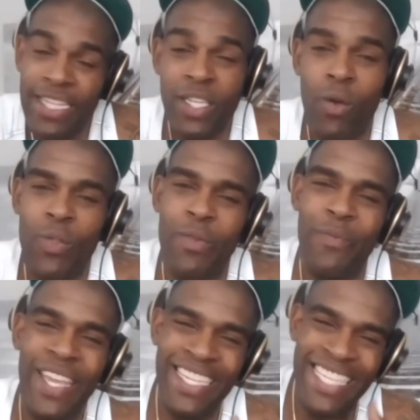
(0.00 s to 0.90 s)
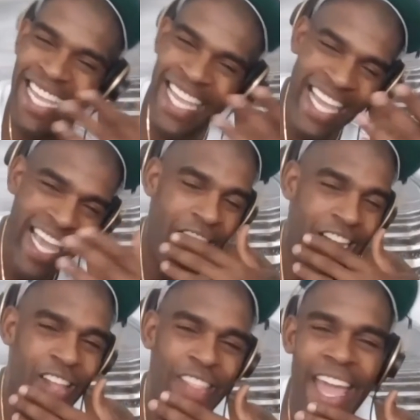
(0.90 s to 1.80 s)
So the biggest, and
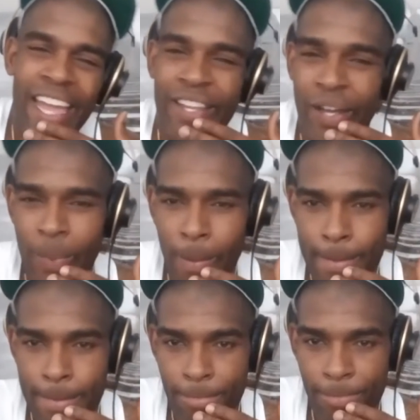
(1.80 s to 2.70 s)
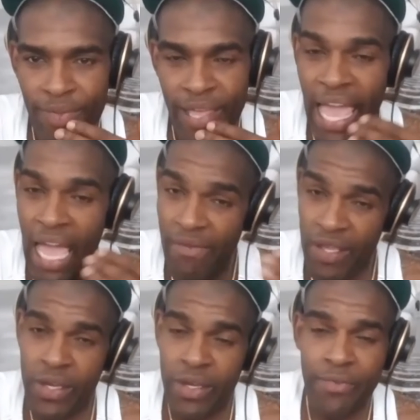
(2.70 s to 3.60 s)
on that note, having
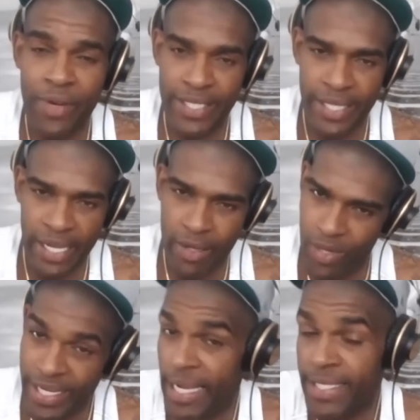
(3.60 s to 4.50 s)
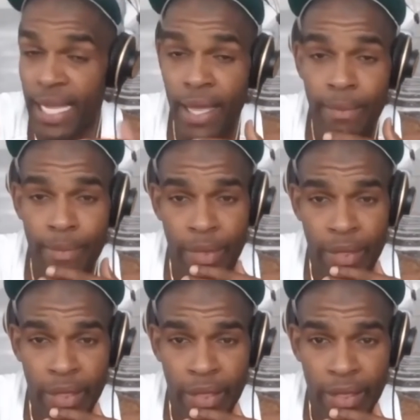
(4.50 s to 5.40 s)
good friends is taking one day at a time.
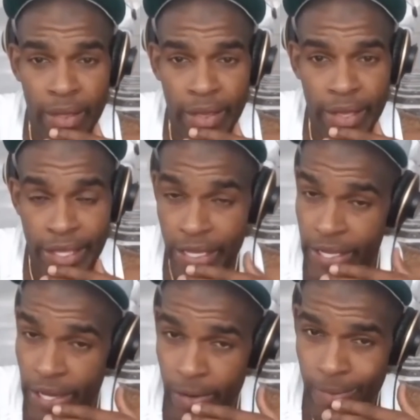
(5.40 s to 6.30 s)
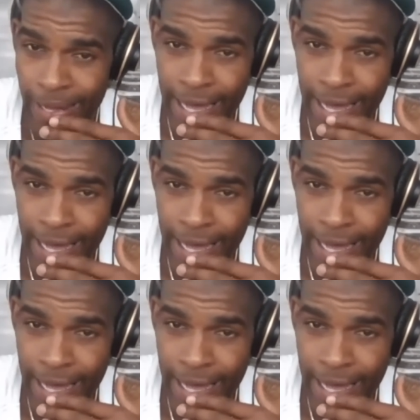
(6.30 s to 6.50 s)
You know,